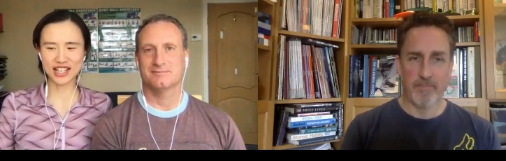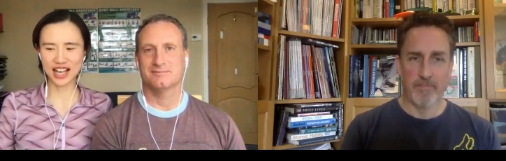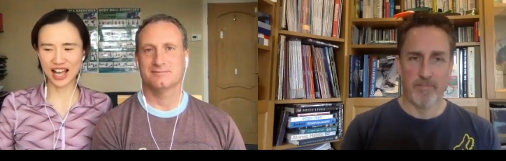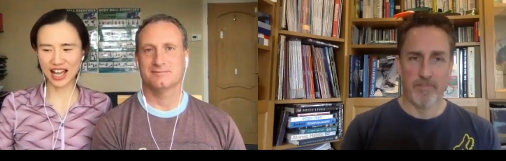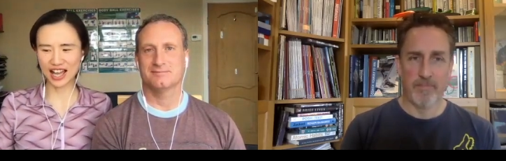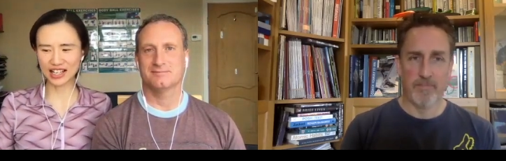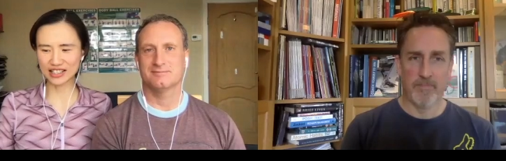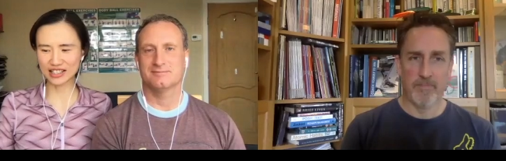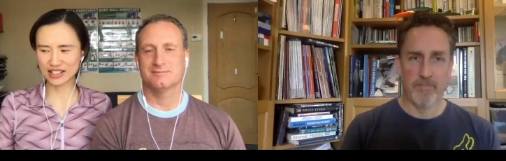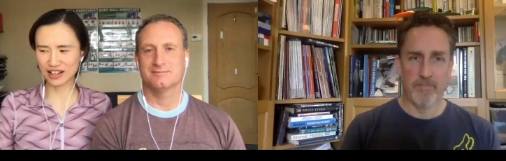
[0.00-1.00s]

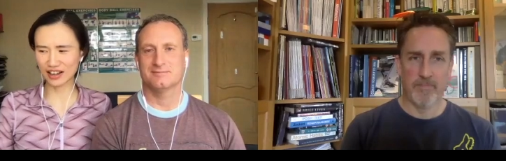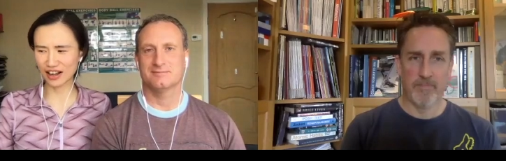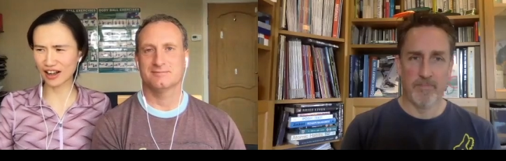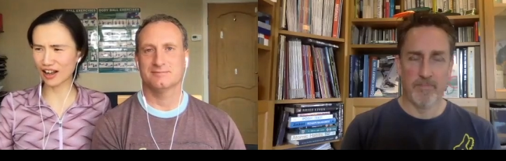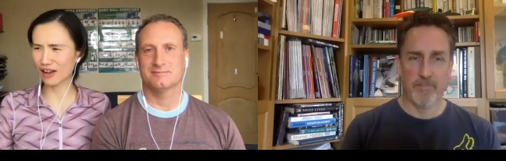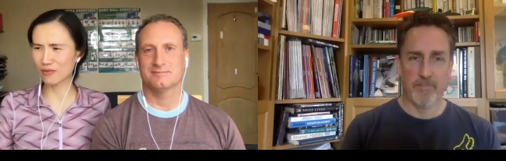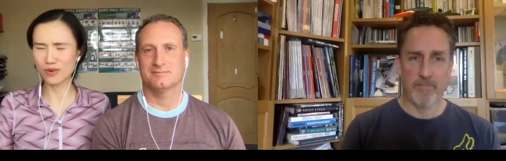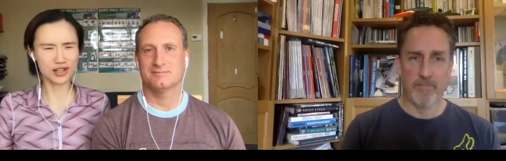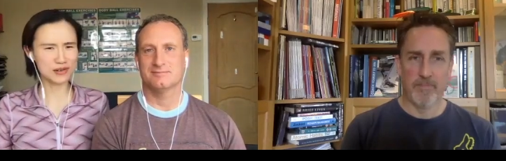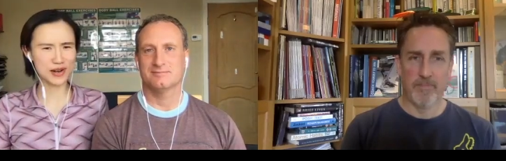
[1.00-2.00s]
Speaker 1: and uh, i
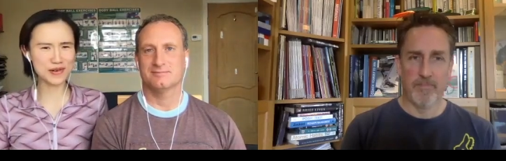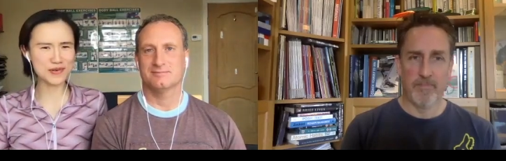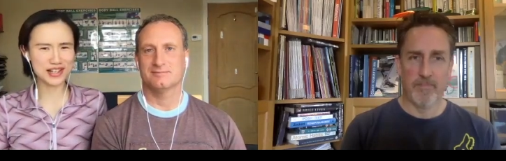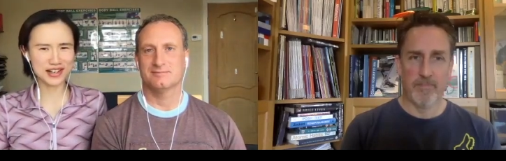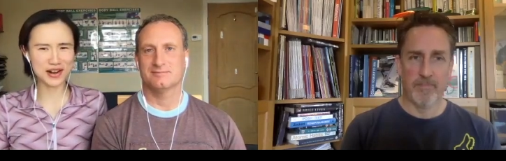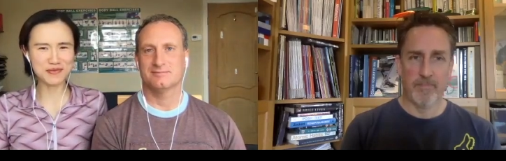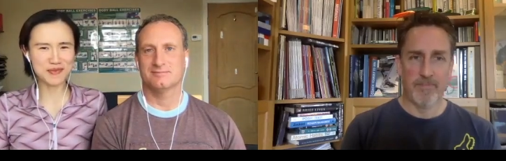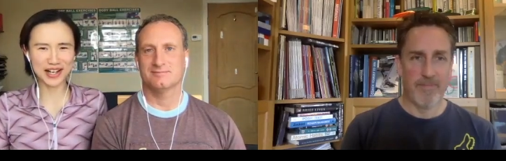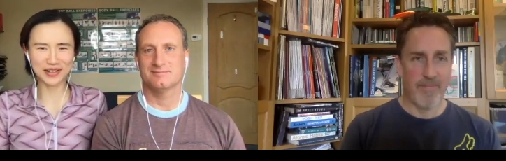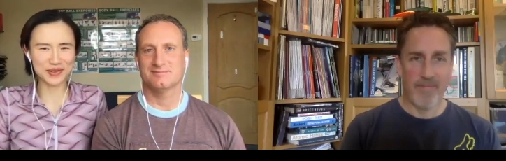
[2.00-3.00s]
walk away with a gold
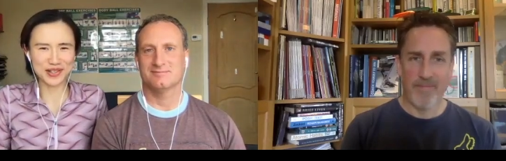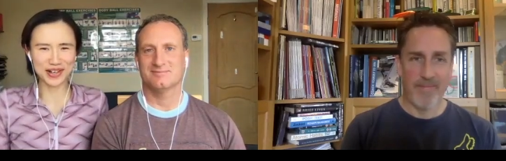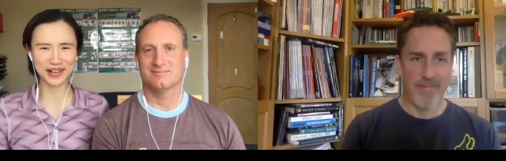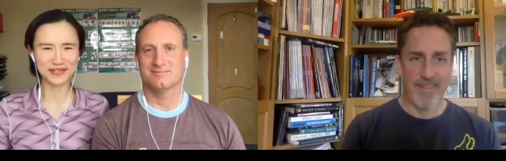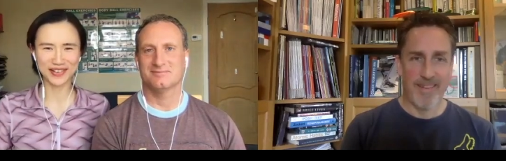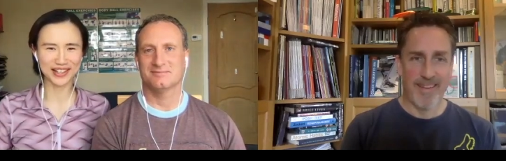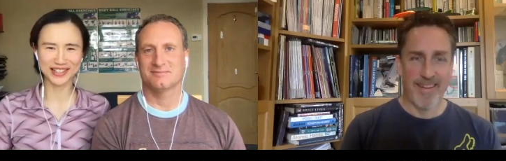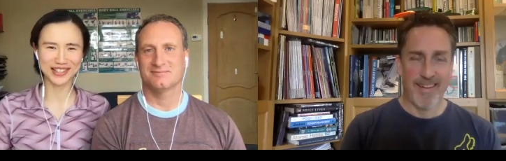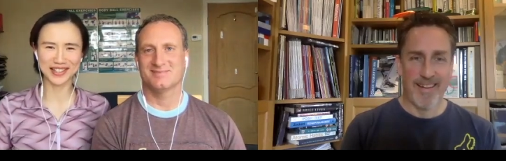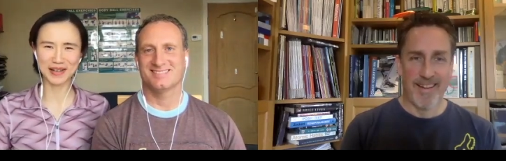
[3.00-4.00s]
medal which i found
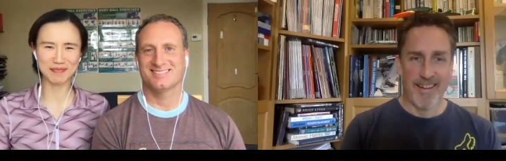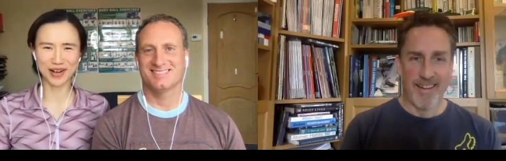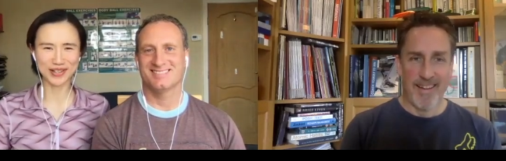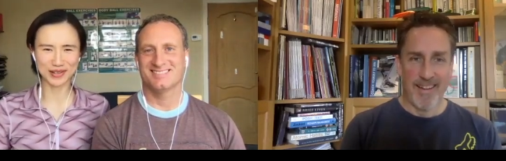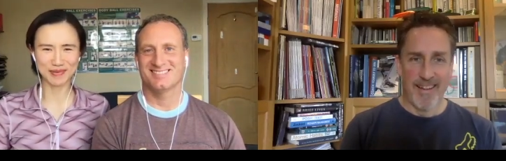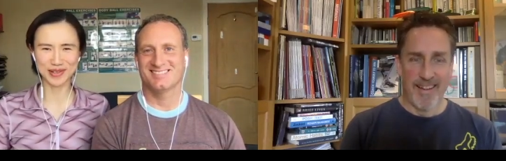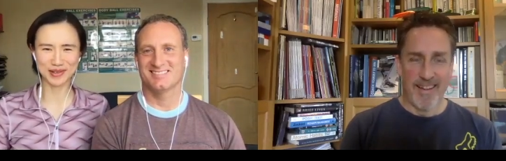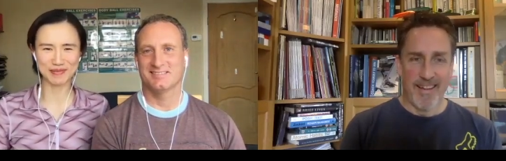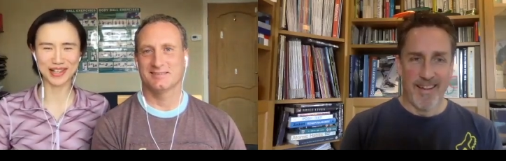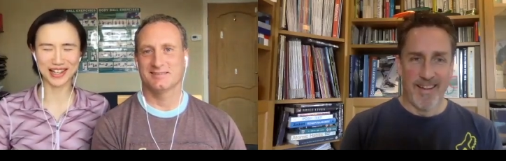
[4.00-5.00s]
it impossible to
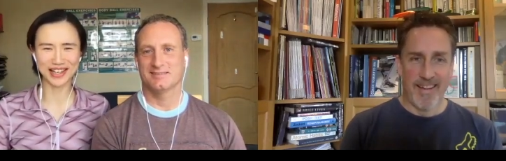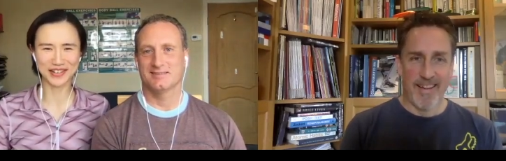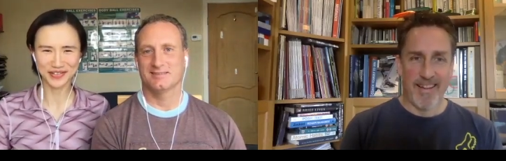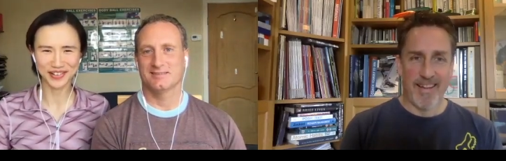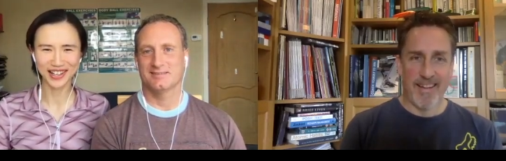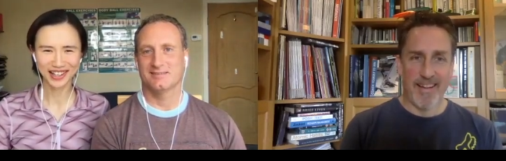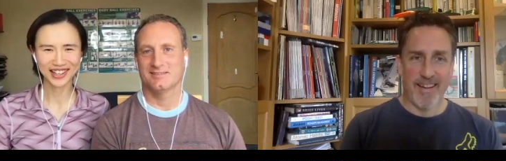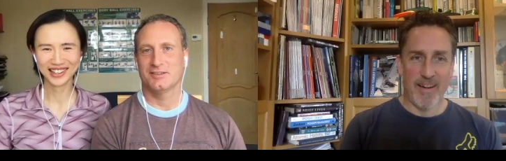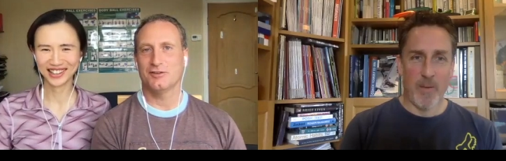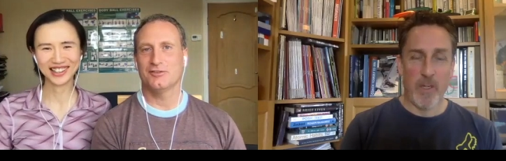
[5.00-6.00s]
believe
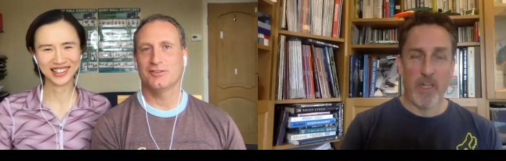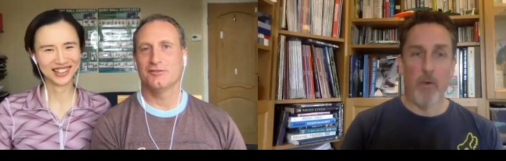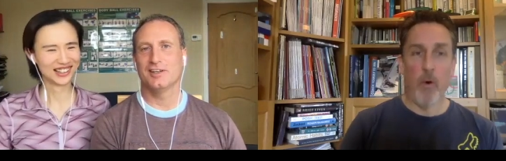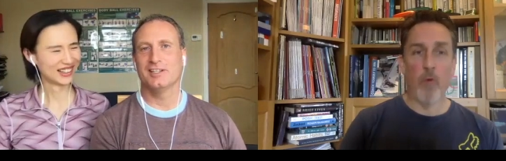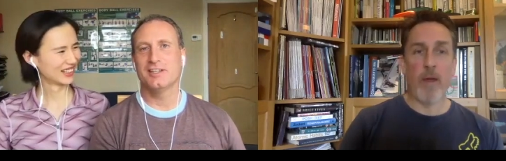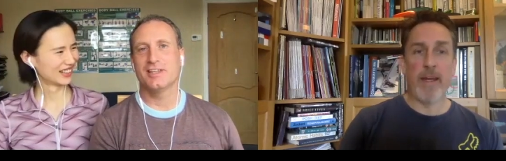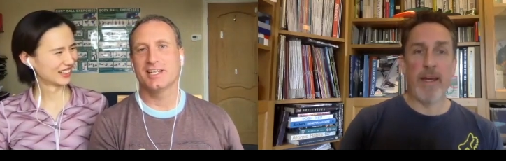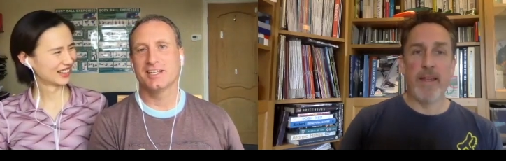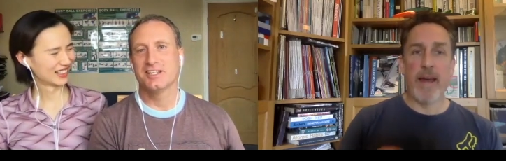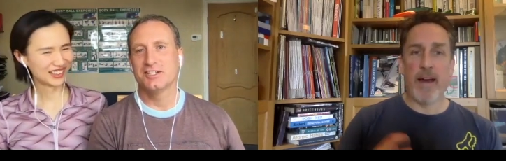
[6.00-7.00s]
Speaker 2: the, the funny
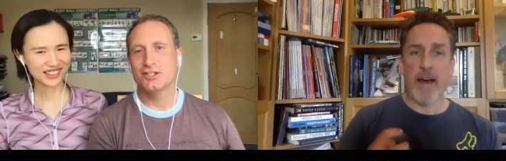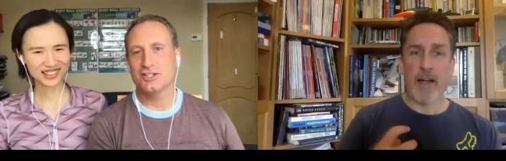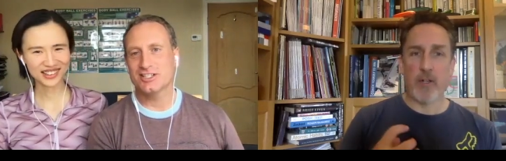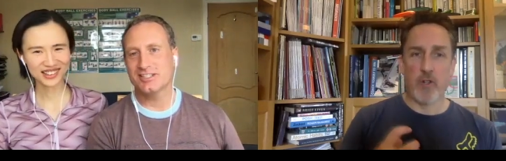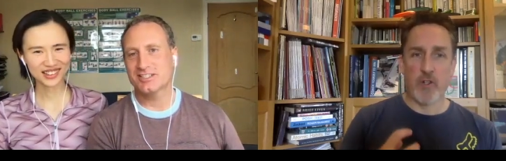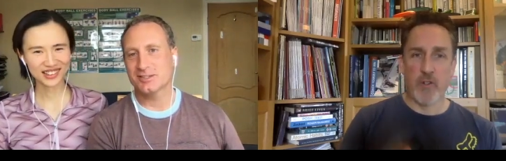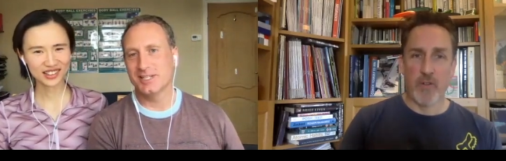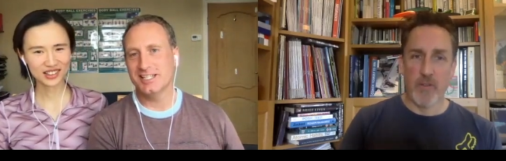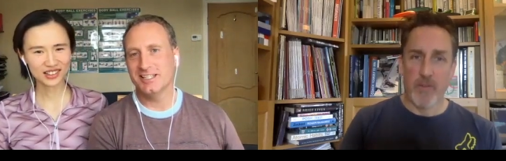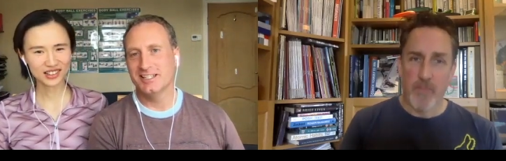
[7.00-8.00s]
thing she said to
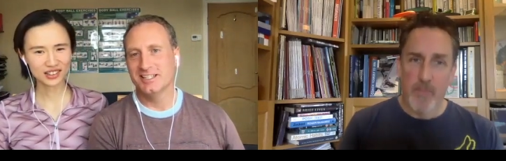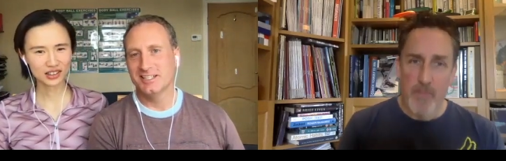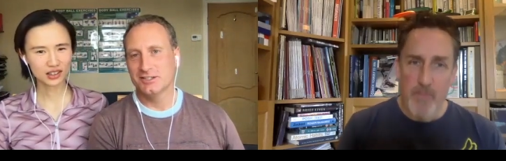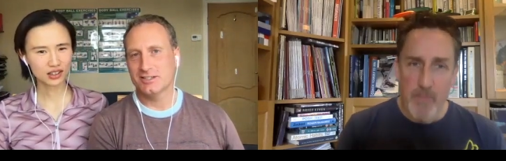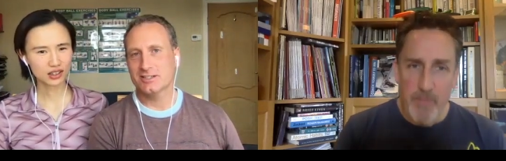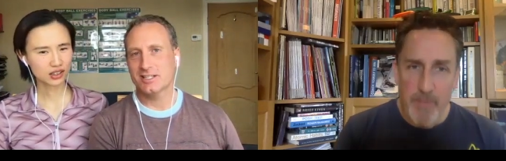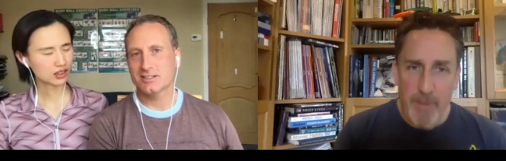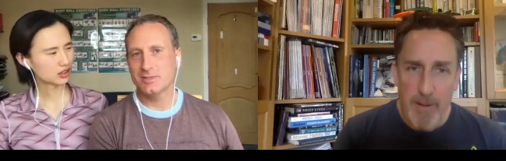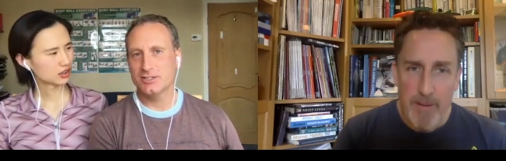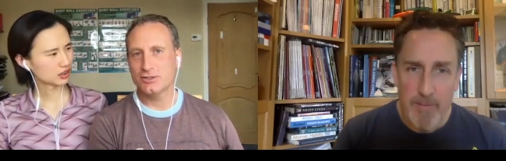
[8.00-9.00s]
me she said to
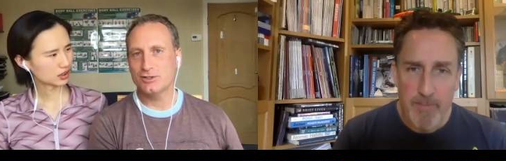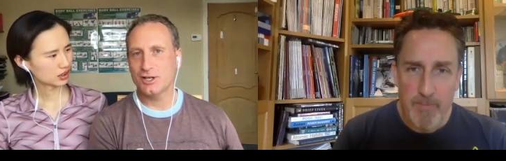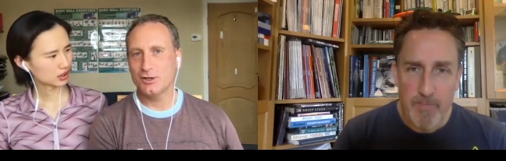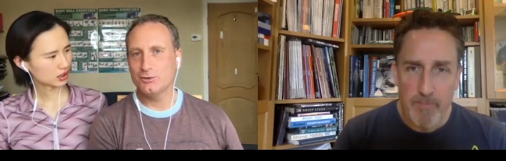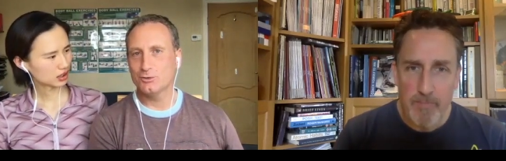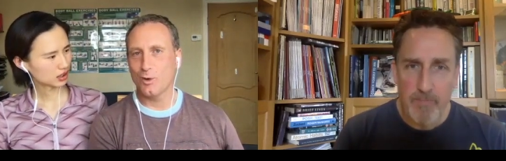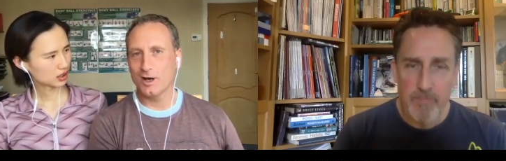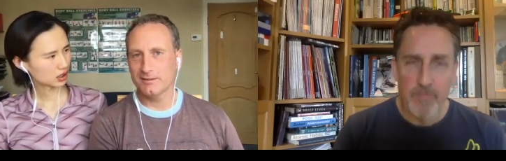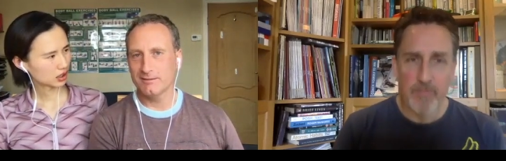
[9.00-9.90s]
me do you know who's won